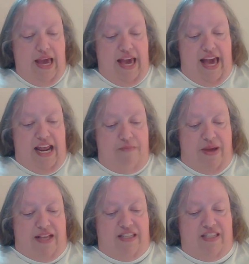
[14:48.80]
It had
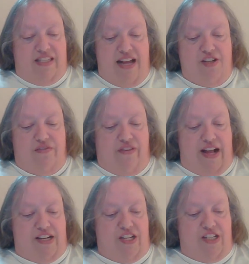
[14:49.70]
been such
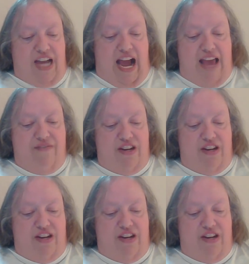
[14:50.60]
fun to dive